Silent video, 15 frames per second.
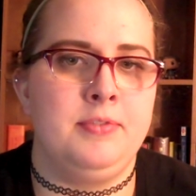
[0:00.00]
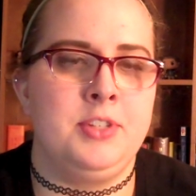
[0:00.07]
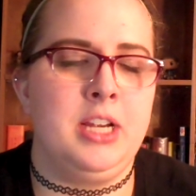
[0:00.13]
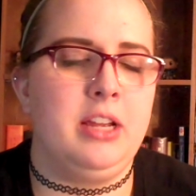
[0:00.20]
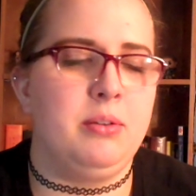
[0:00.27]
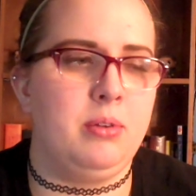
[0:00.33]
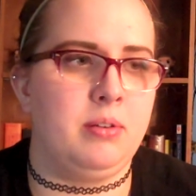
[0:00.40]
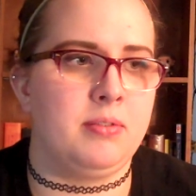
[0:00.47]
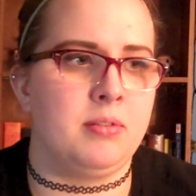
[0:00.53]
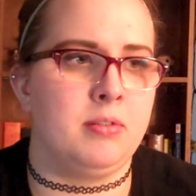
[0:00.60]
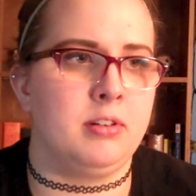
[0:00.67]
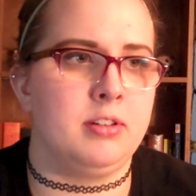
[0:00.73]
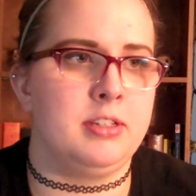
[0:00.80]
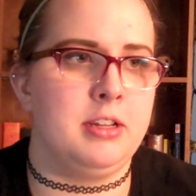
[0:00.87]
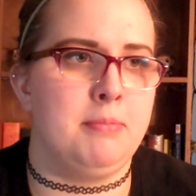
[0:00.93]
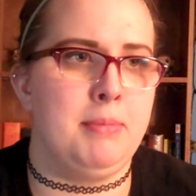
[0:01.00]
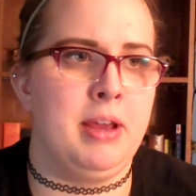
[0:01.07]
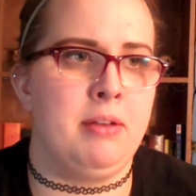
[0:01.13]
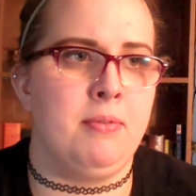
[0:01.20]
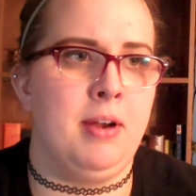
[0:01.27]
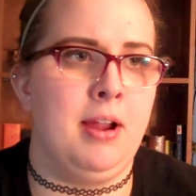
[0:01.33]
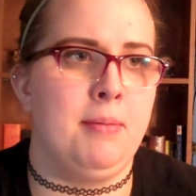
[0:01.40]
child welfare workers get a
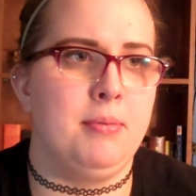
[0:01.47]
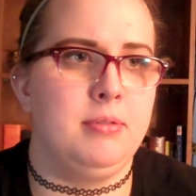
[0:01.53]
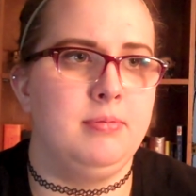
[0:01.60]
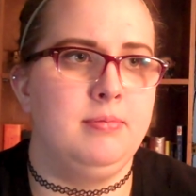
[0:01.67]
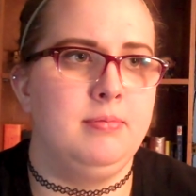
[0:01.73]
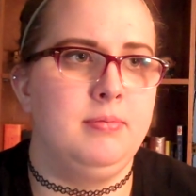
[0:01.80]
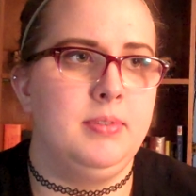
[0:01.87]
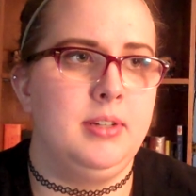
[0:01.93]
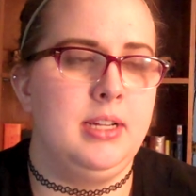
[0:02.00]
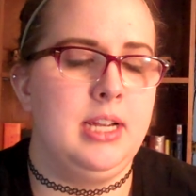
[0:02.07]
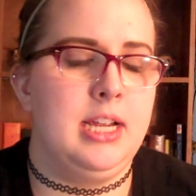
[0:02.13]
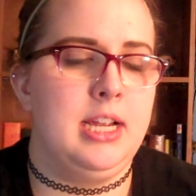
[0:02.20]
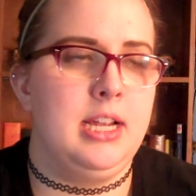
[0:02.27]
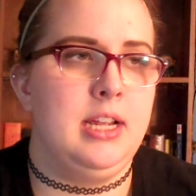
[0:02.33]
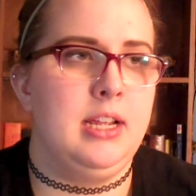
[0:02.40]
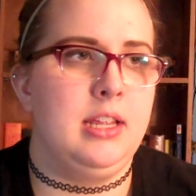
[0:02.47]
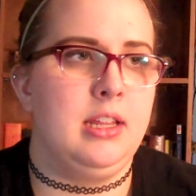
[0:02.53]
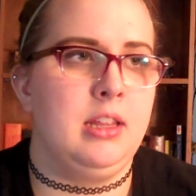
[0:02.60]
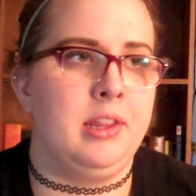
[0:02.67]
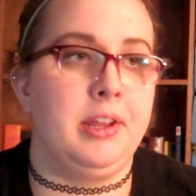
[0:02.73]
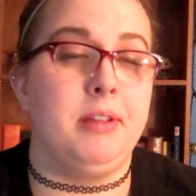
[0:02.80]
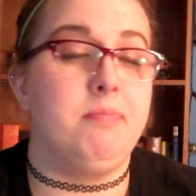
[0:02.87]
bad rap,
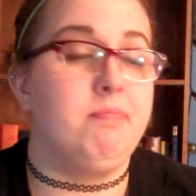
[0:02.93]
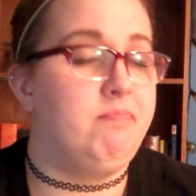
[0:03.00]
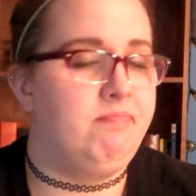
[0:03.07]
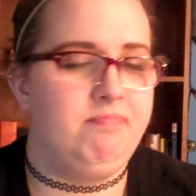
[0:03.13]
like,